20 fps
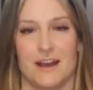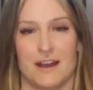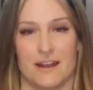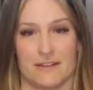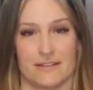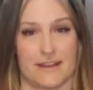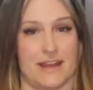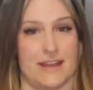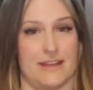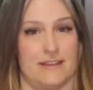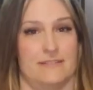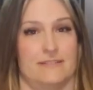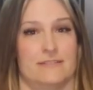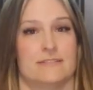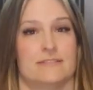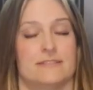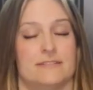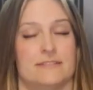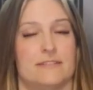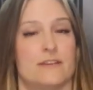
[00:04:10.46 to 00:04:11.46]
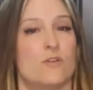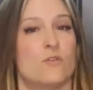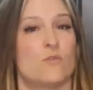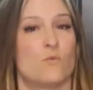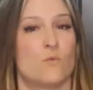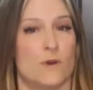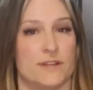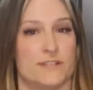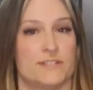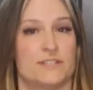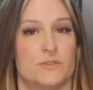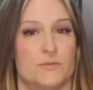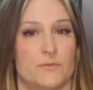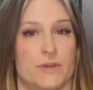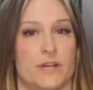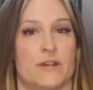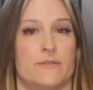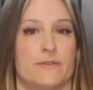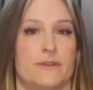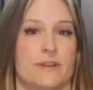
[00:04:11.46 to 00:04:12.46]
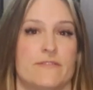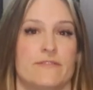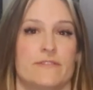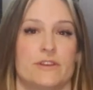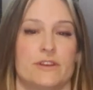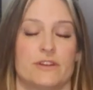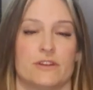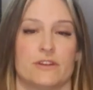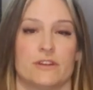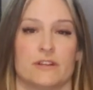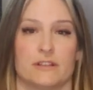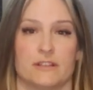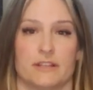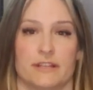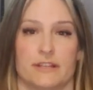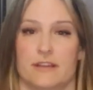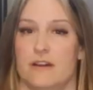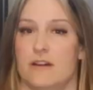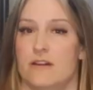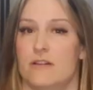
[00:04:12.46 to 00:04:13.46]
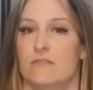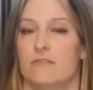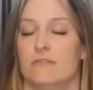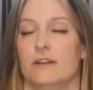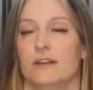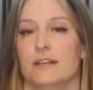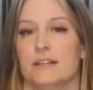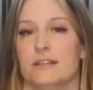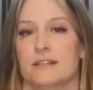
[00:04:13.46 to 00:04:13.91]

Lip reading: All right, so what to wear whenever you're in Glencoe.